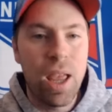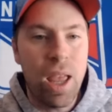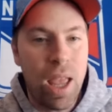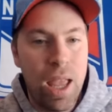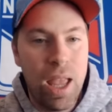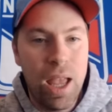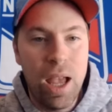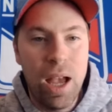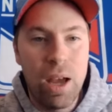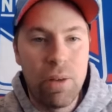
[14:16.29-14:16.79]

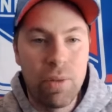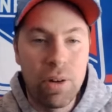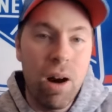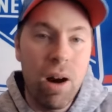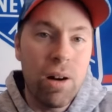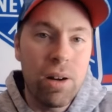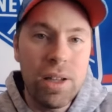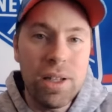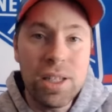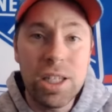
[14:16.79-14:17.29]
And
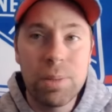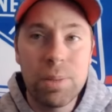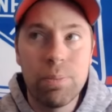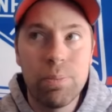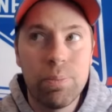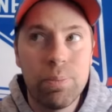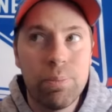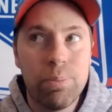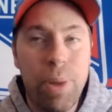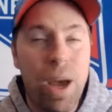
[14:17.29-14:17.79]
regardless,
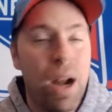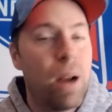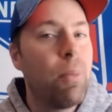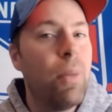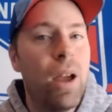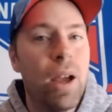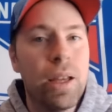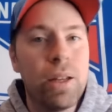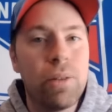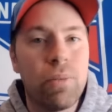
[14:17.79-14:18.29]
bottom
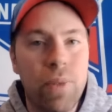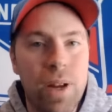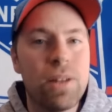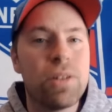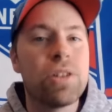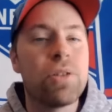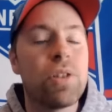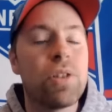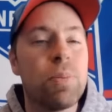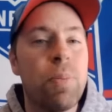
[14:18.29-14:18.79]
line,
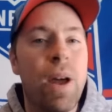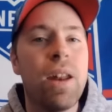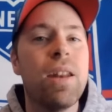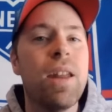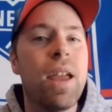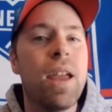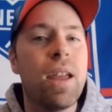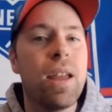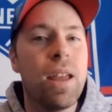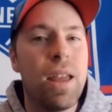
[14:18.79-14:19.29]
Rangers responded
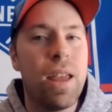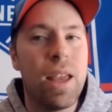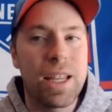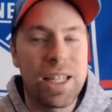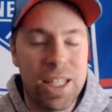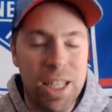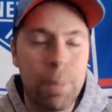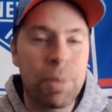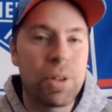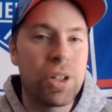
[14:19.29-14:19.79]

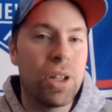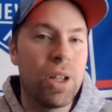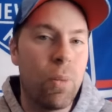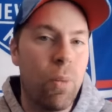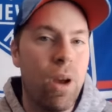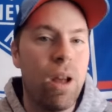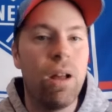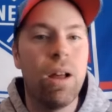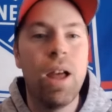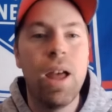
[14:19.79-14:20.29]
exceptionally
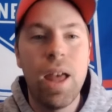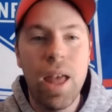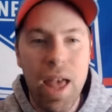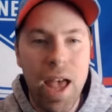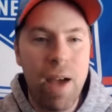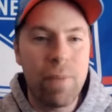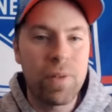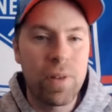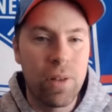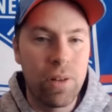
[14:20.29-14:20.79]
well
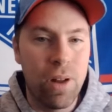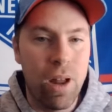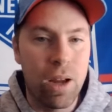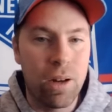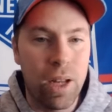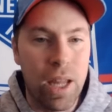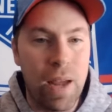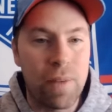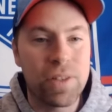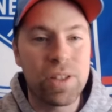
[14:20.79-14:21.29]
after the long layoff.